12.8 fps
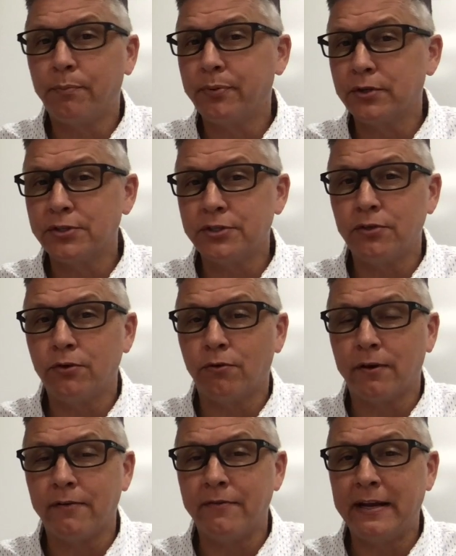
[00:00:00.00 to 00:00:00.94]
person
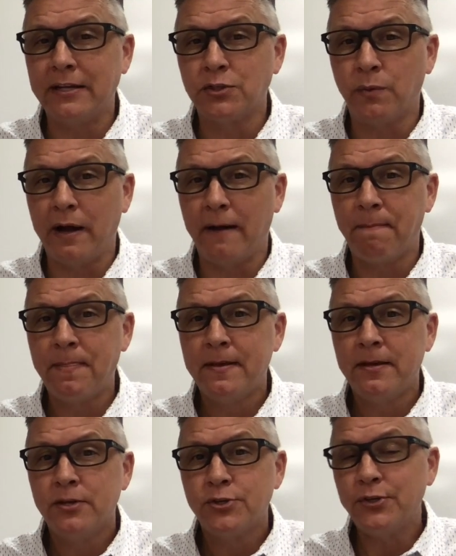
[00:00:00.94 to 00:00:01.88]
or event as well.
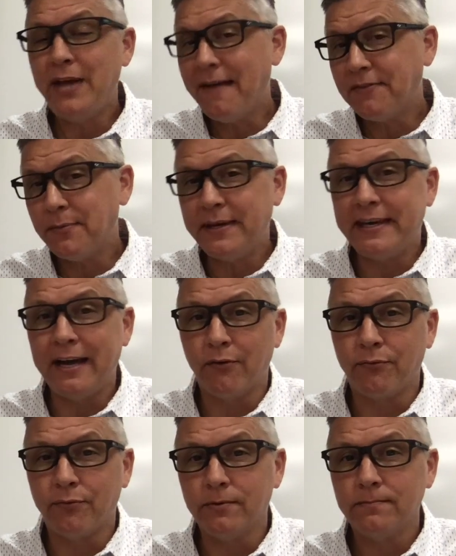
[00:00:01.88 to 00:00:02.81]
So you have to be
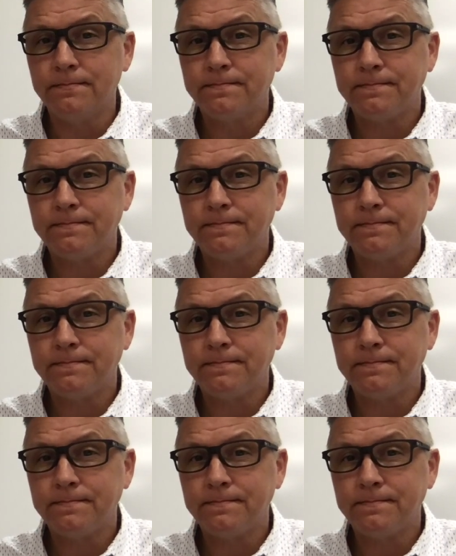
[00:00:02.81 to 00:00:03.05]
careful.